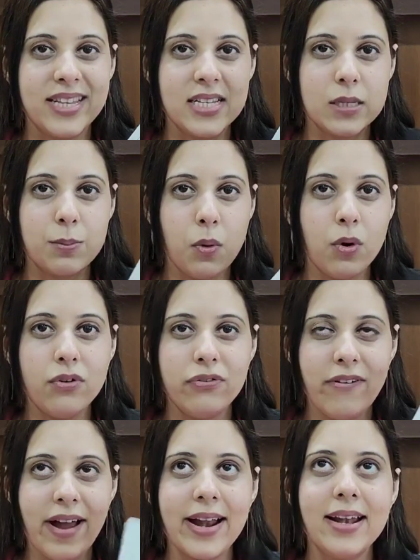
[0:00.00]
this book
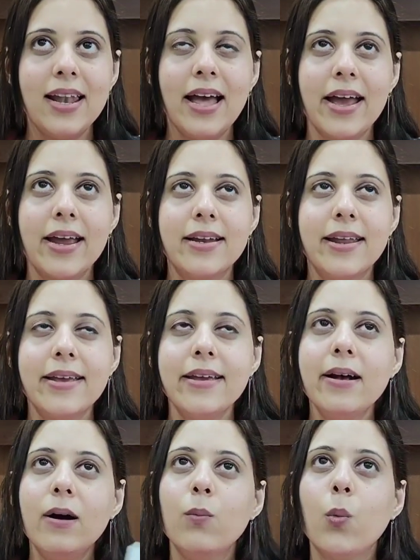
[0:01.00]
felt like
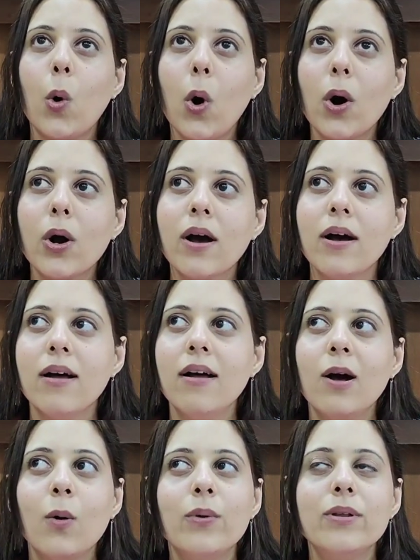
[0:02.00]
taking a walk
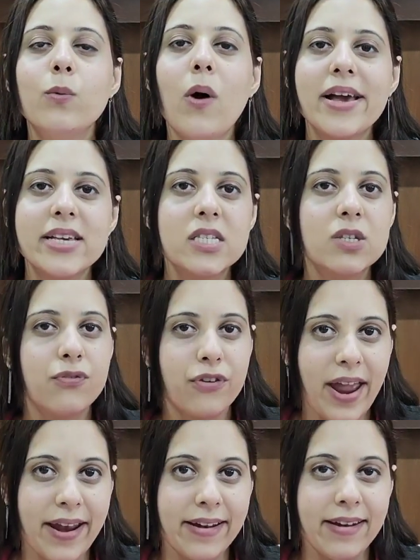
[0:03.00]
with a wise
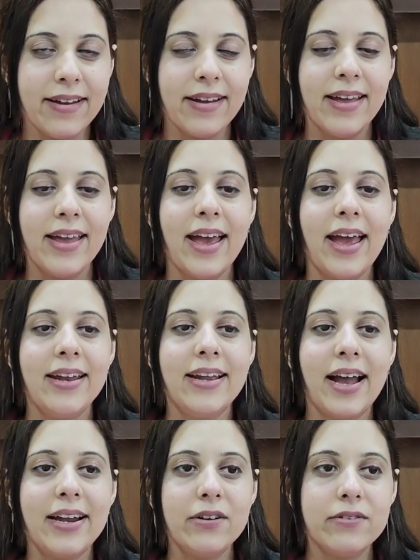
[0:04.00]
friend
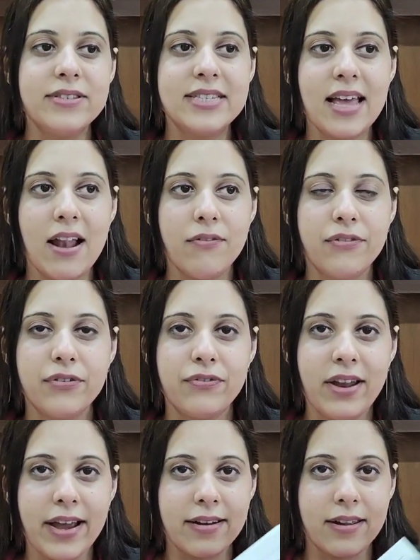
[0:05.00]
and kind of
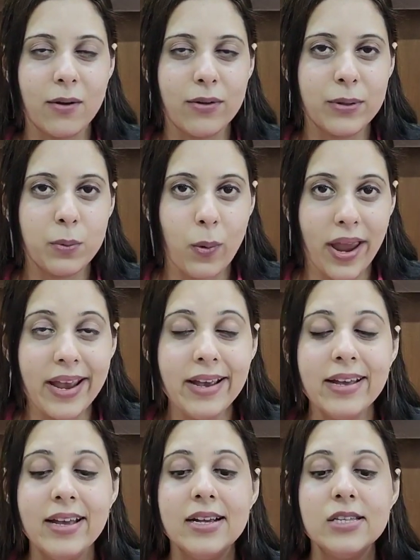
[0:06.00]
self-reflecting on the
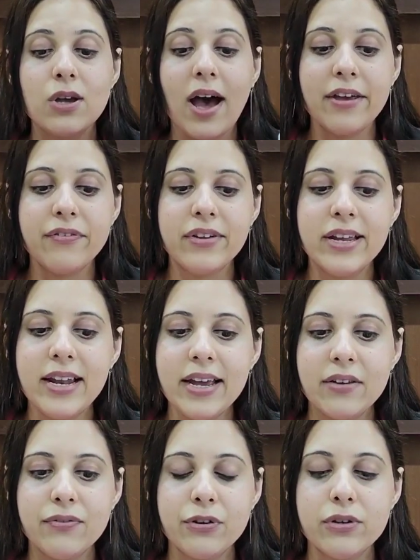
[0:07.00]
way. So I feel
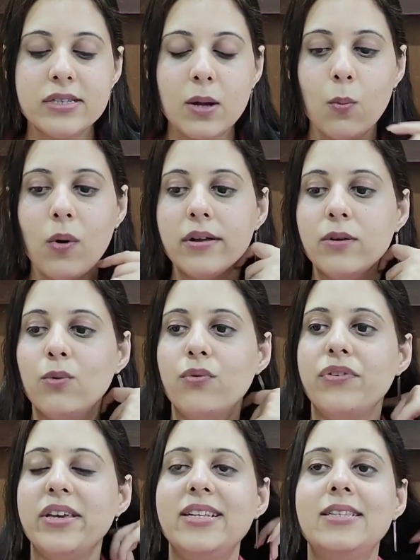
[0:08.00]
like if you're someone
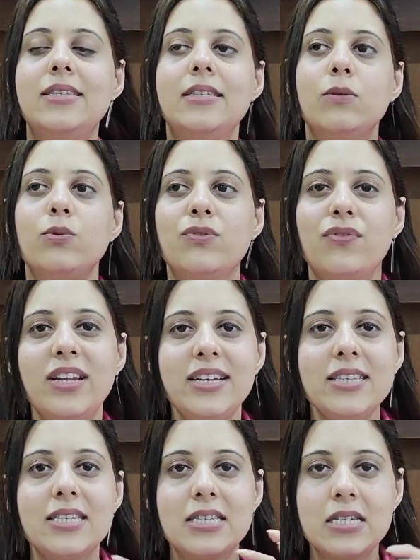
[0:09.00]
who's
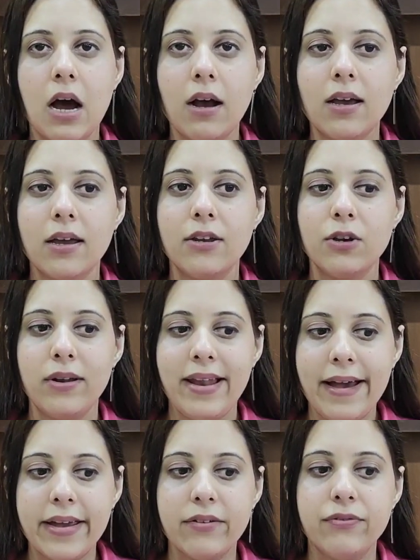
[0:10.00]
feeling stuck in your
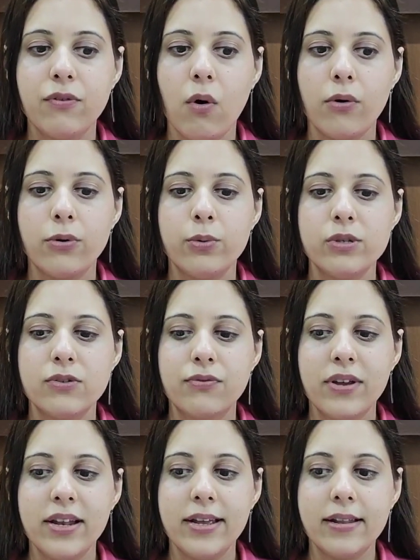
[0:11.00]
life, or who's
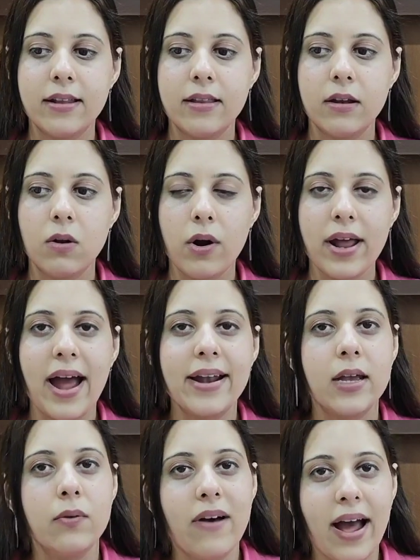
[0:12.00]
feeling that they're not
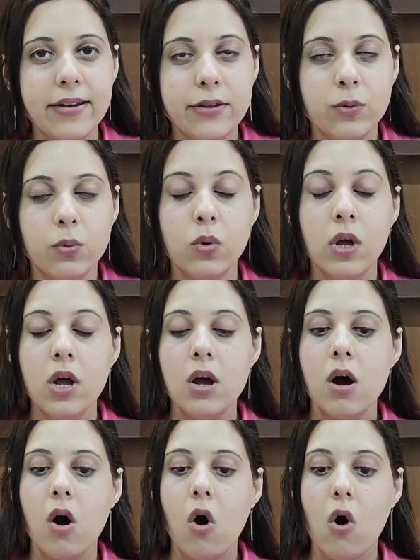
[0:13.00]
adding value,
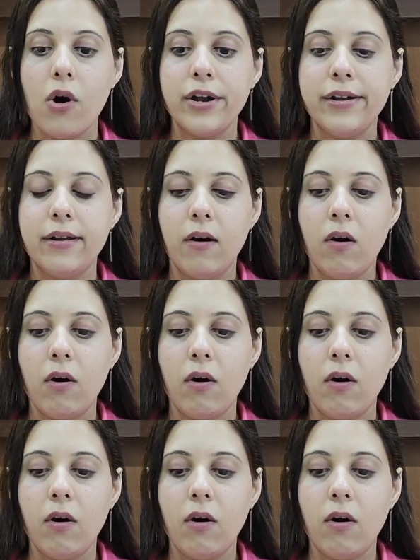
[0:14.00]
or